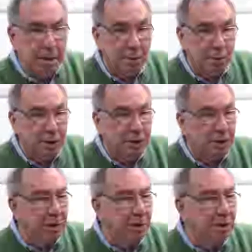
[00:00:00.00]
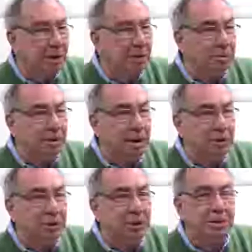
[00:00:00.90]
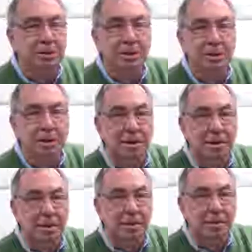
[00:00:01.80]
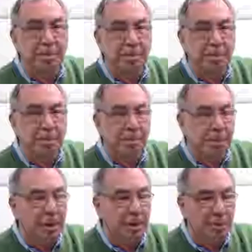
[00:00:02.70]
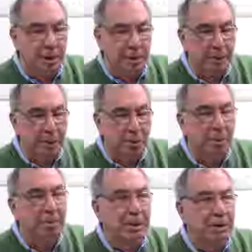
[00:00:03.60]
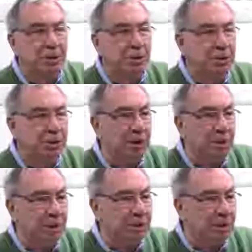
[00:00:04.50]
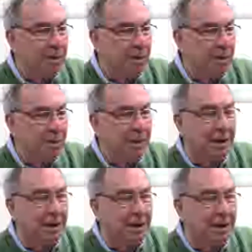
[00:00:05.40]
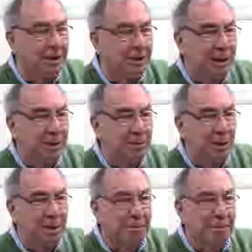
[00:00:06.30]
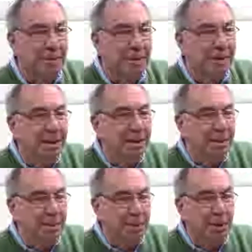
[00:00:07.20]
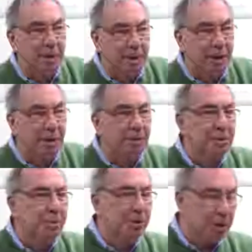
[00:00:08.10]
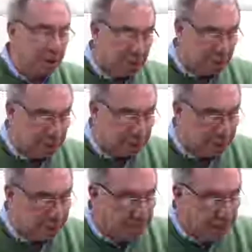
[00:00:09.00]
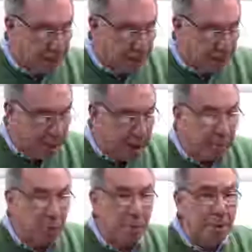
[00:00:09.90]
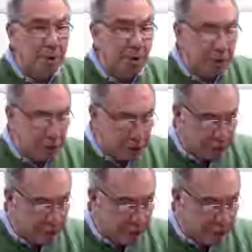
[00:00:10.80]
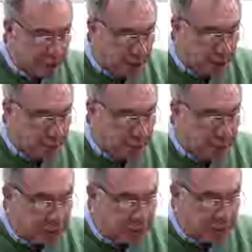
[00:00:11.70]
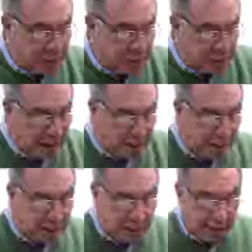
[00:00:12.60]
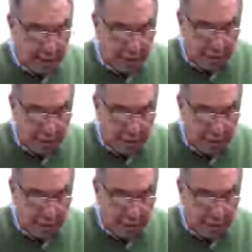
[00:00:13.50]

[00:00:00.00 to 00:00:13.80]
was going to do the introduction, but we're having equipment issues, so he's gone home to get his laptop. Apparently he lives pretty close. So I'm Norman Hirsch, current president of the APT,